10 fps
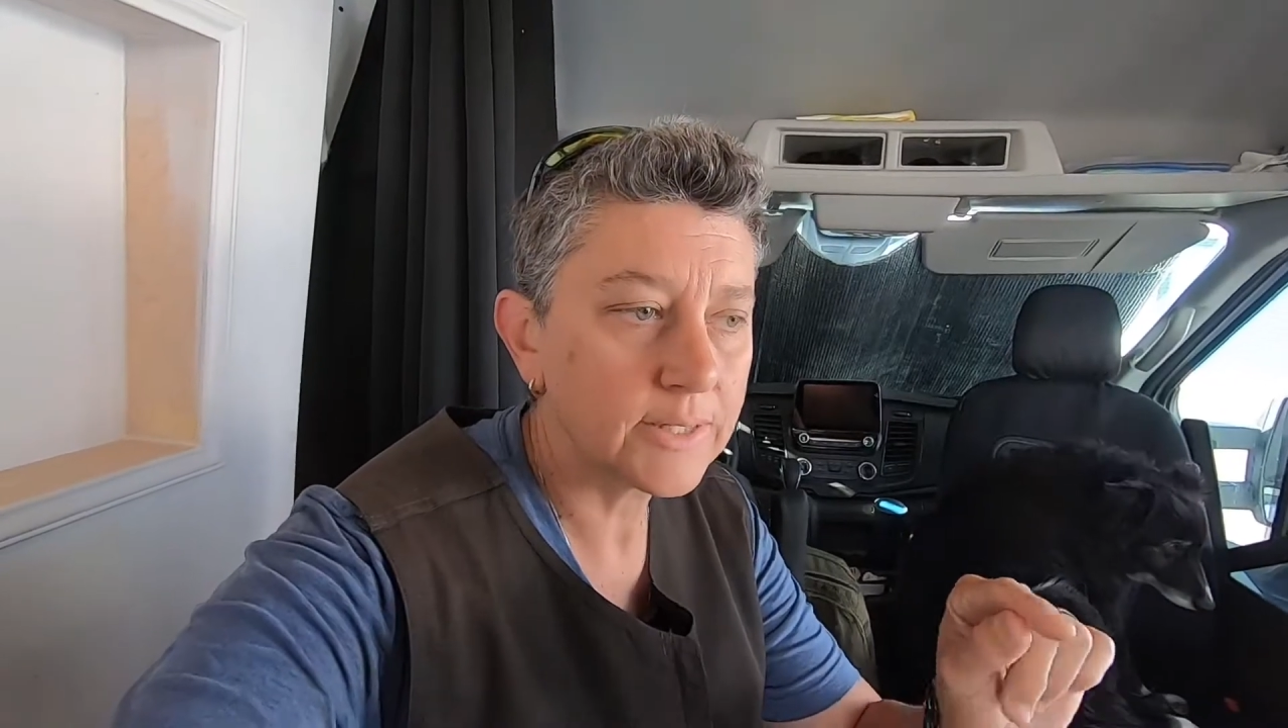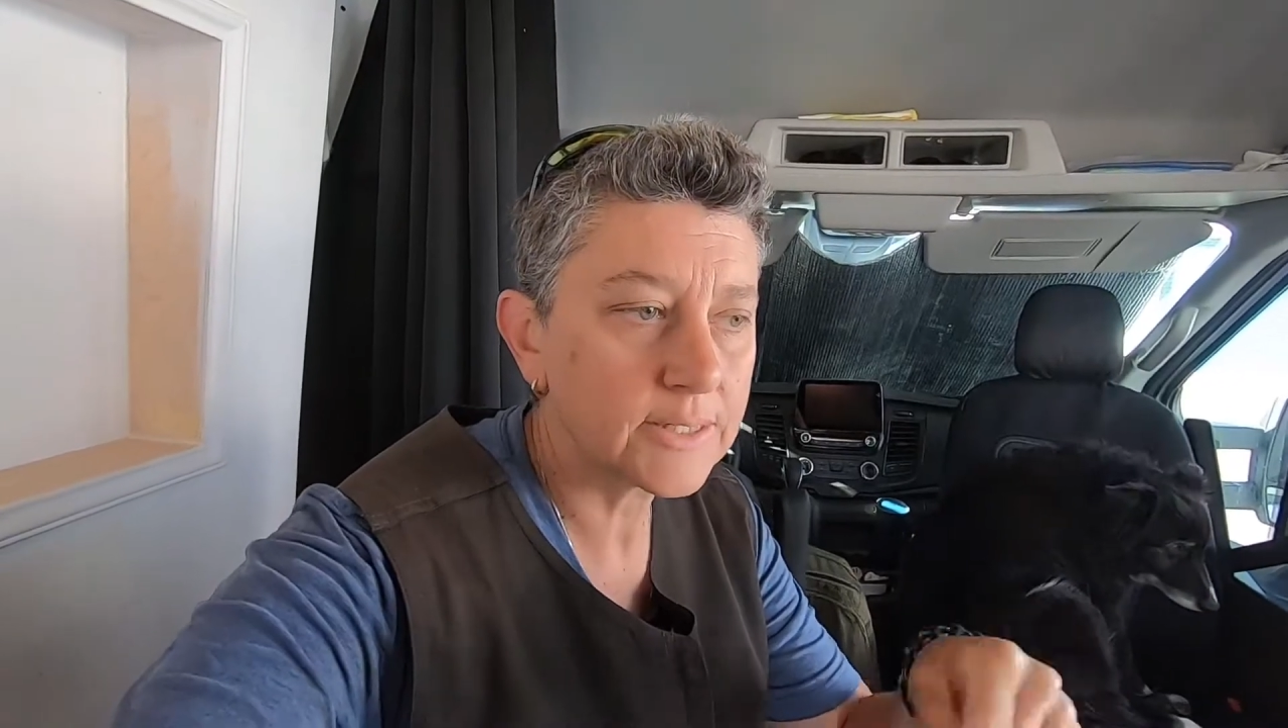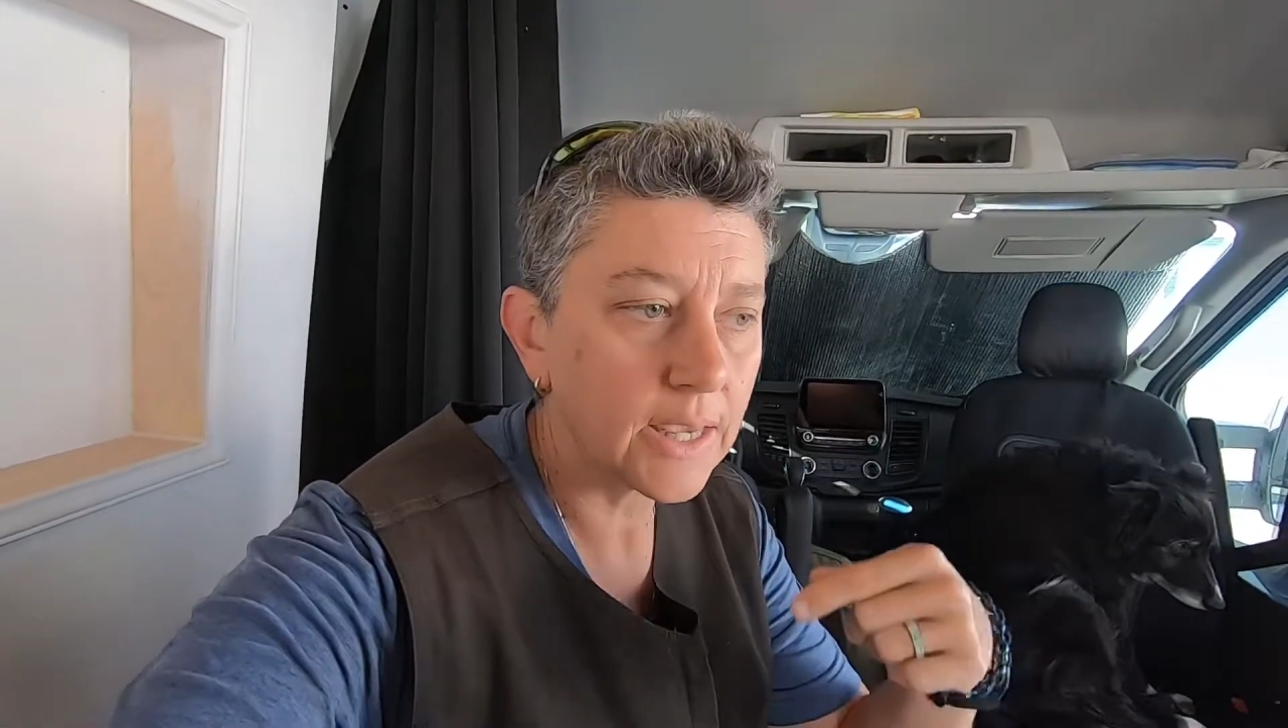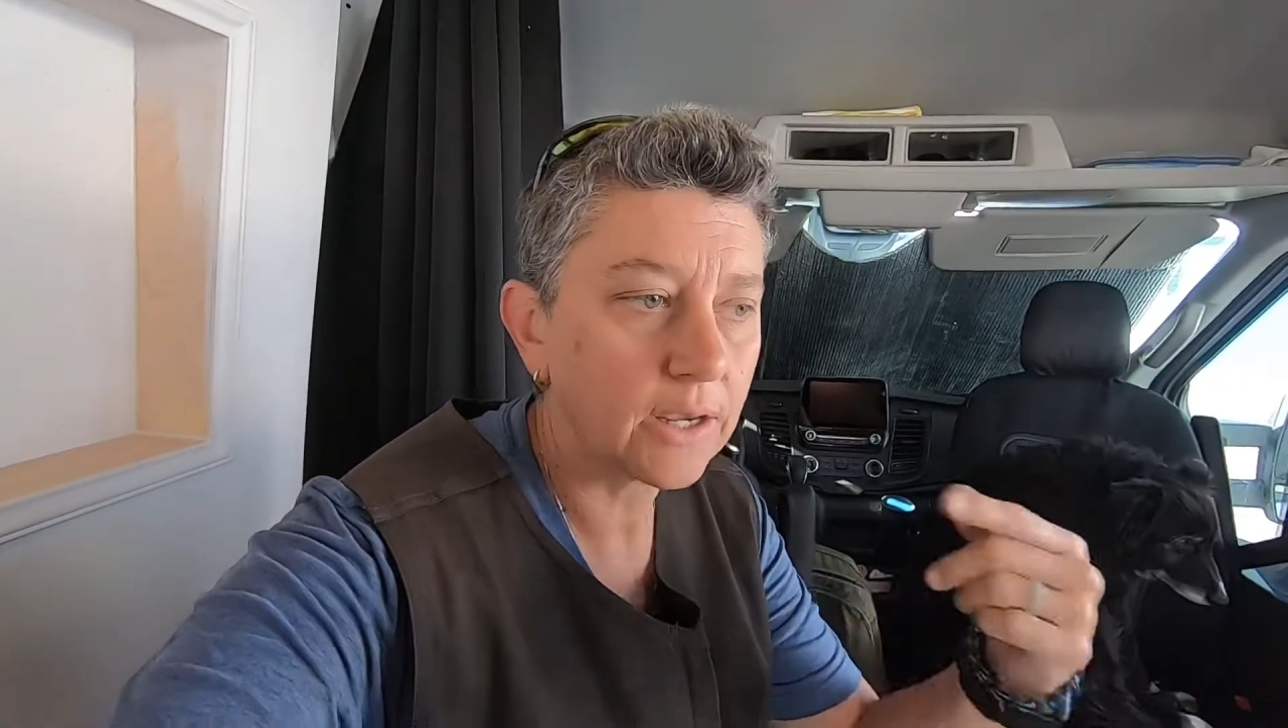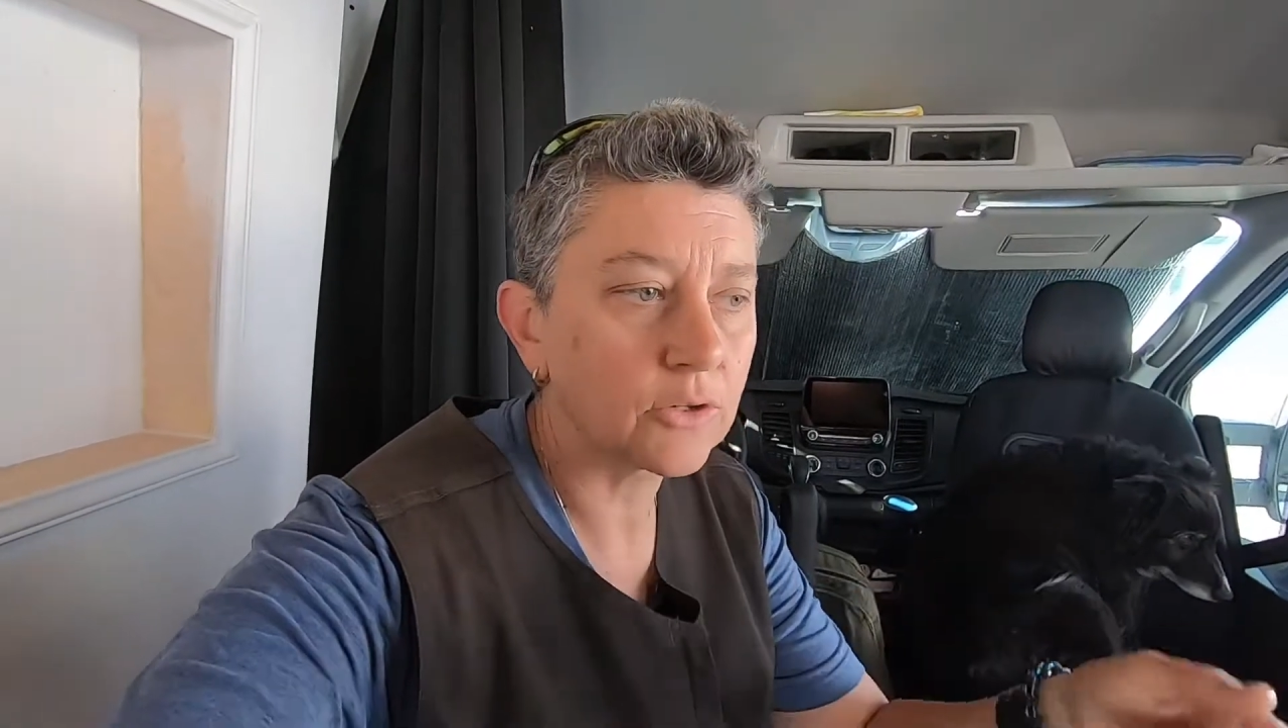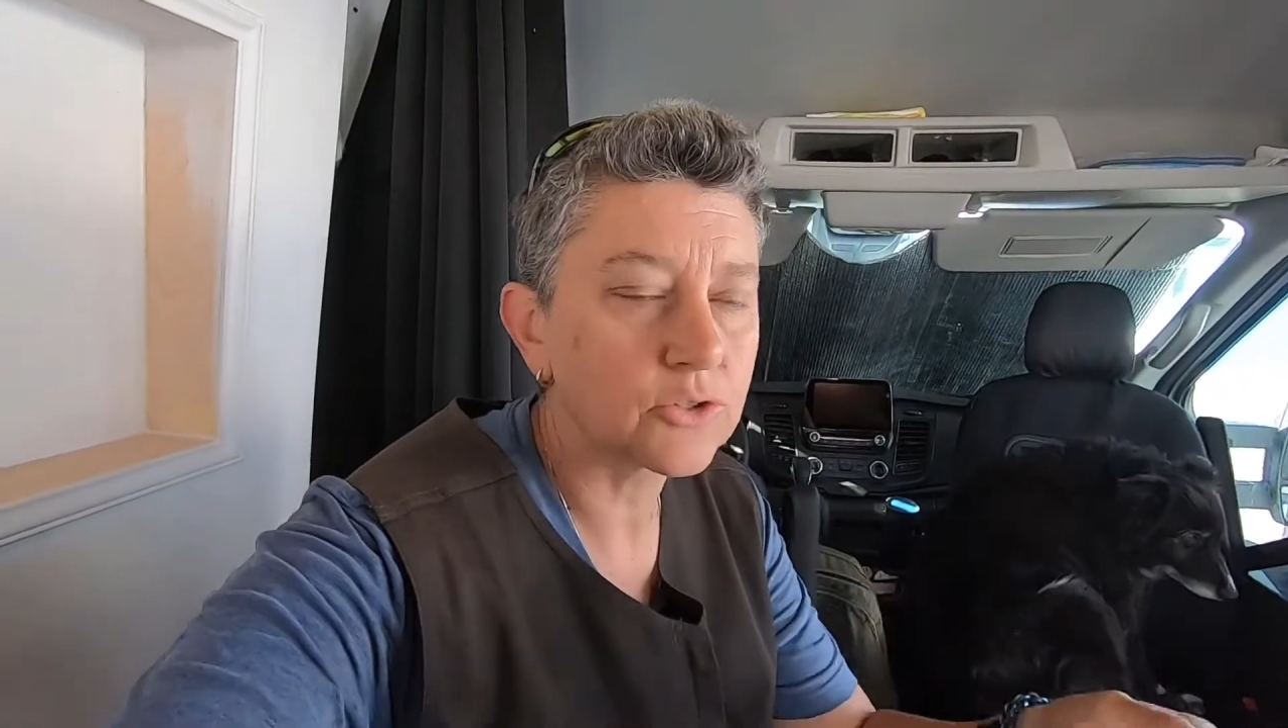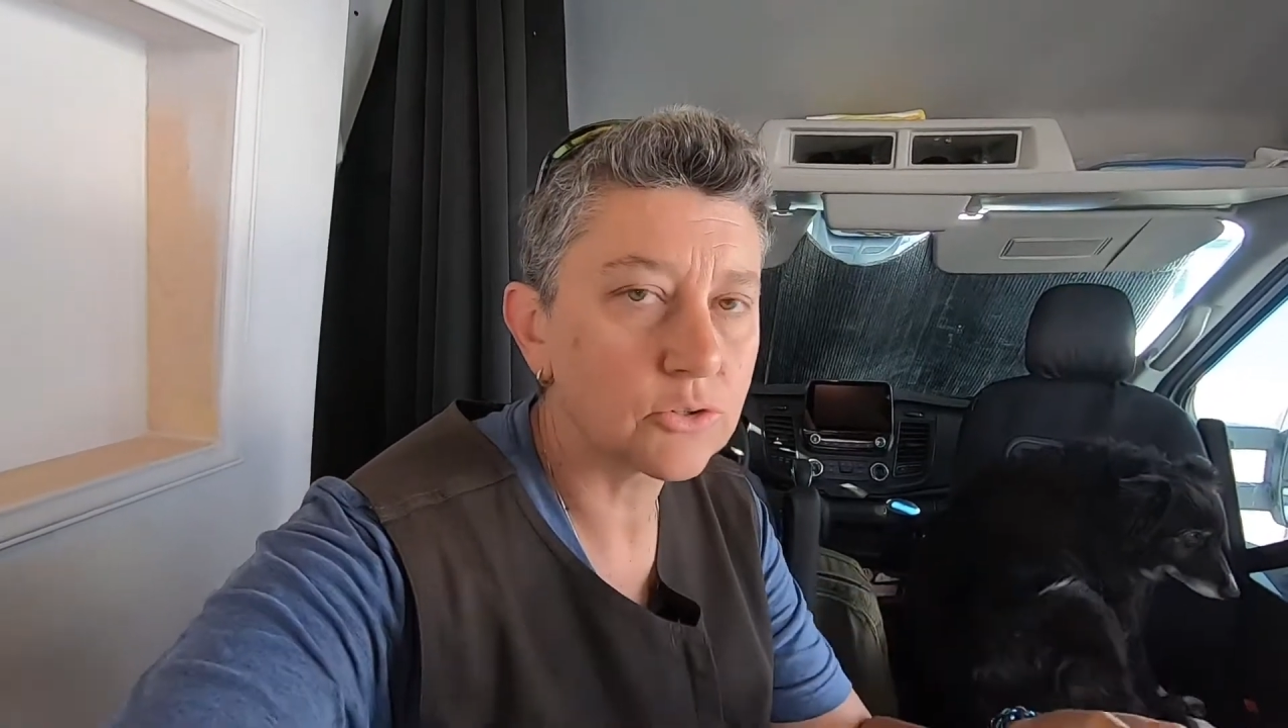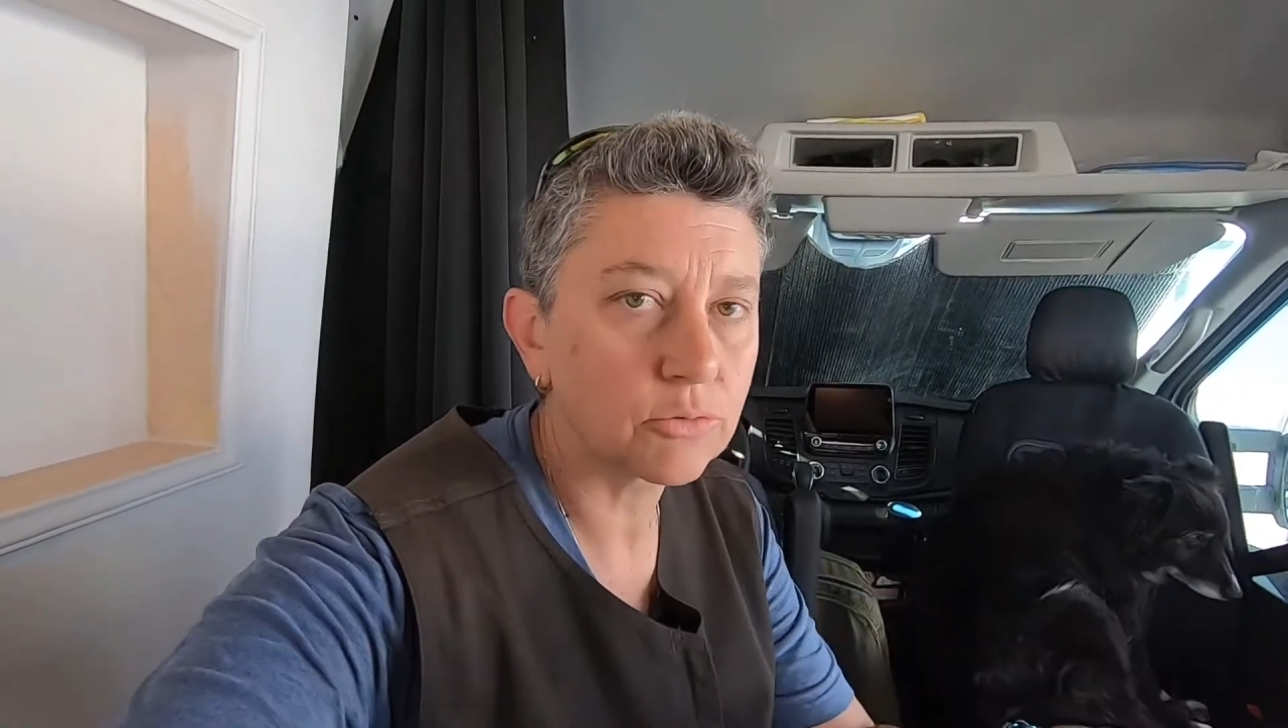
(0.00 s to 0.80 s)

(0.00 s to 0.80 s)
cycles